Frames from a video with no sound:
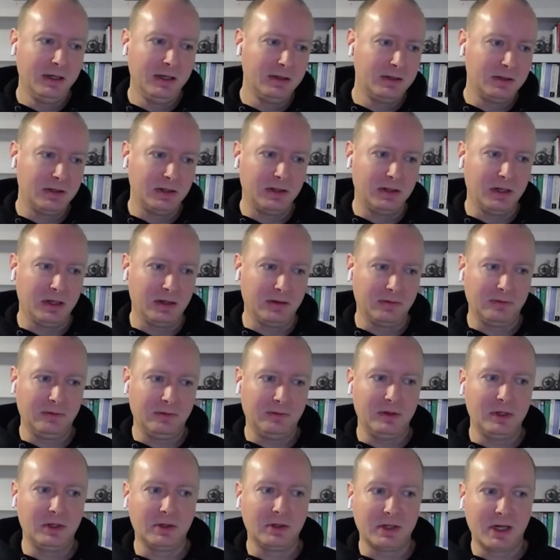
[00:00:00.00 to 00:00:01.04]
to kind of
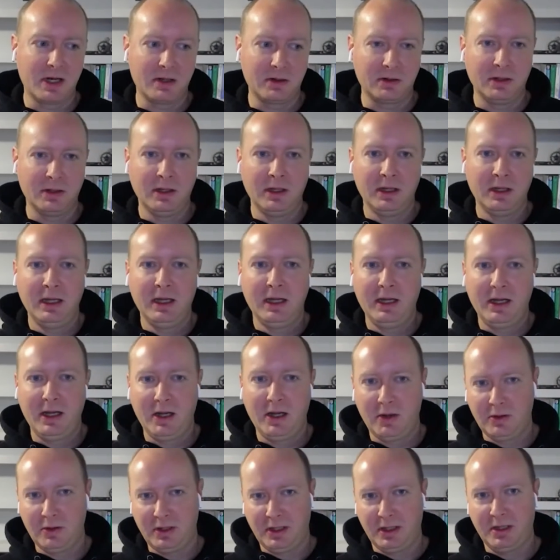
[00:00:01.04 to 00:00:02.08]
figure out how
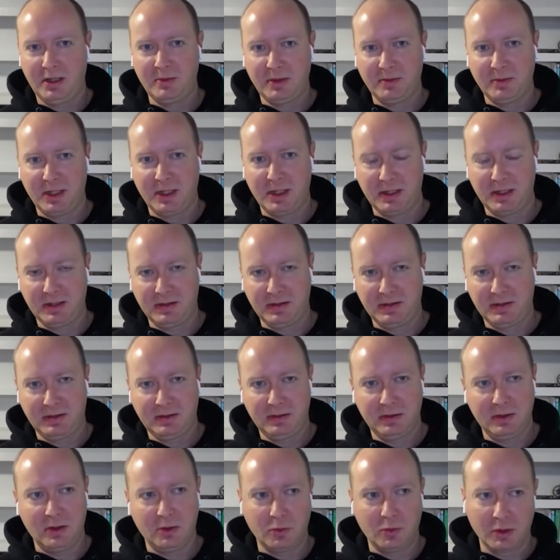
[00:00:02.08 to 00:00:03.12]
to optimize
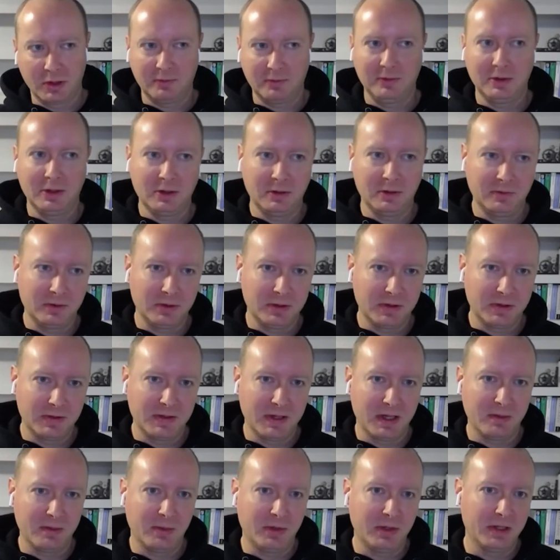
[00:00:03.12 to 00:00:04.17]
a workflow, for
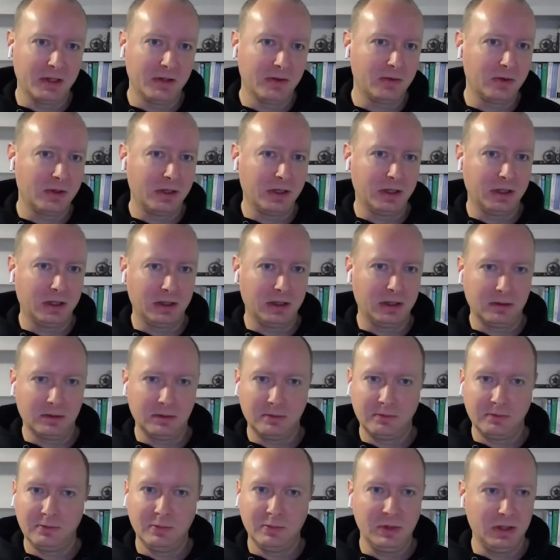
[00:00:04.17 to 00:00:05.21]
example, that's running in,
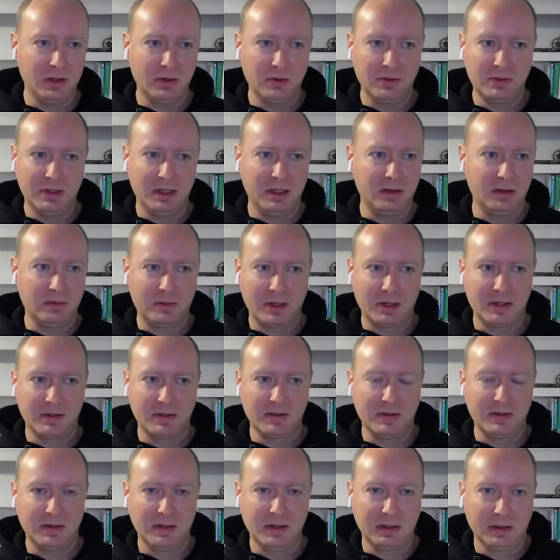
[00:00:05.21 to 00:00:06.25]
data
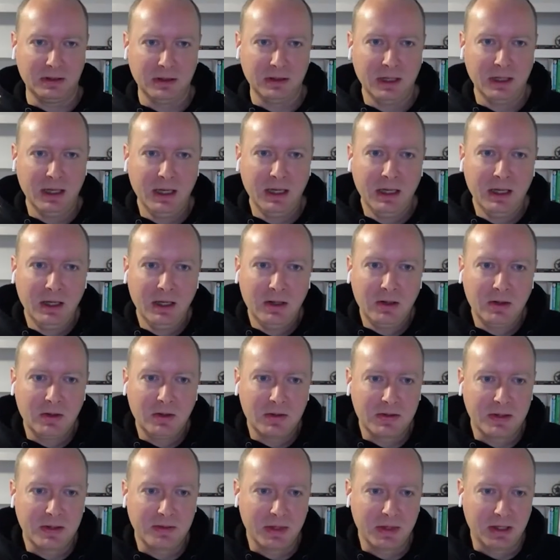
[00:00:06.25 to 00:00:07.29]
processing or
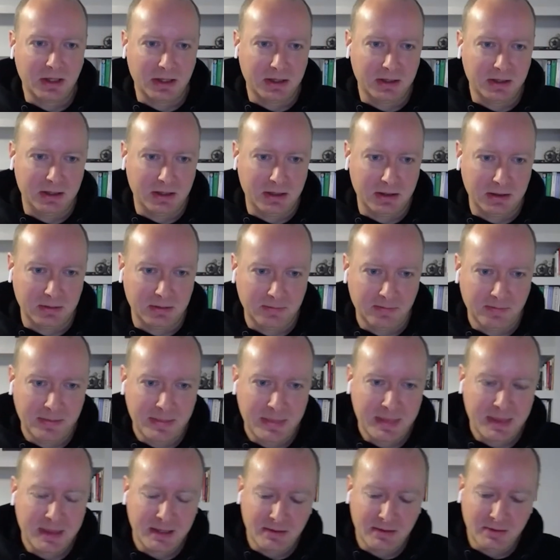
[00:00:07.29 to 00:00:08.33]
something like that.
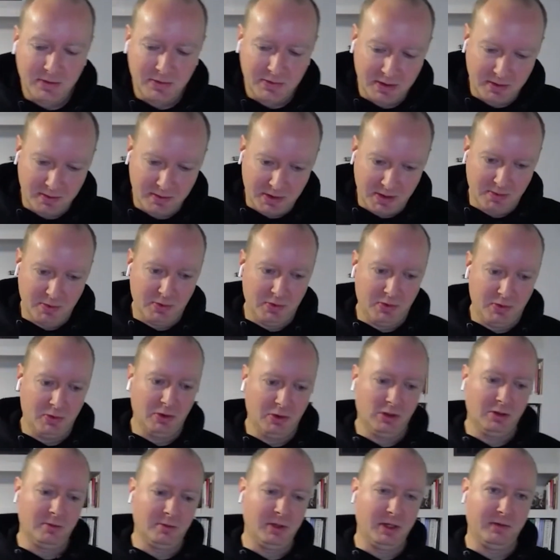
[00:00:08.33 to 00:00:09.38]
So sometimes we do a
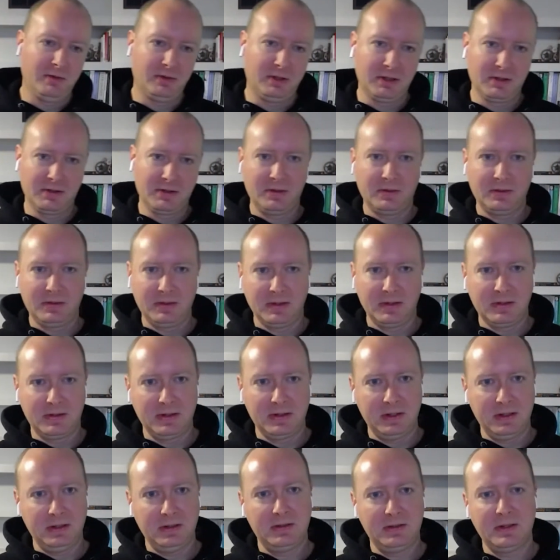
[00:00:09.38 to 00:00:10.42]
little bit of
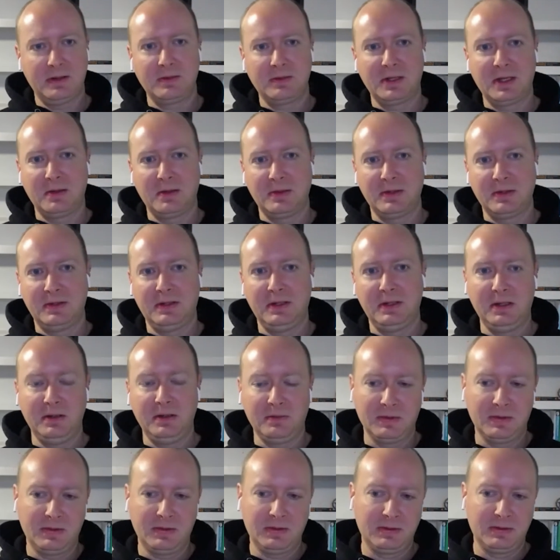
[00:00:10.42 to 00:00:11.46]
consultancy. Sometimes
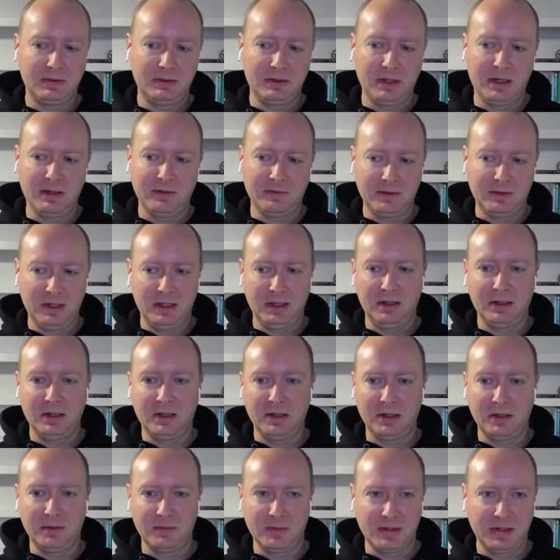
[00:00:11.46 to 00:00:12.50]
teams kind of take it on
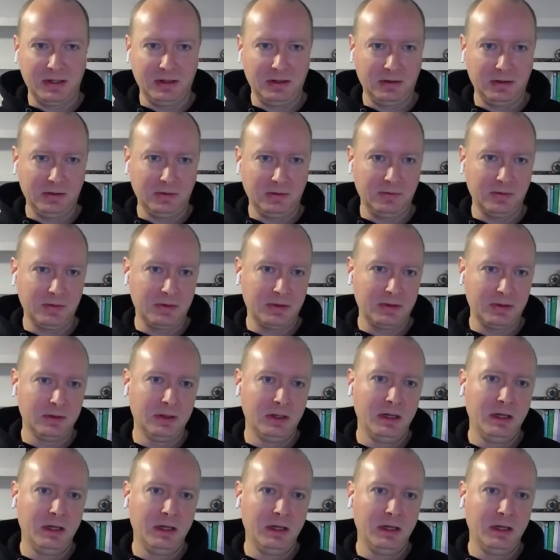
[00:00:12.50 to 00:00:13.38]
themselves.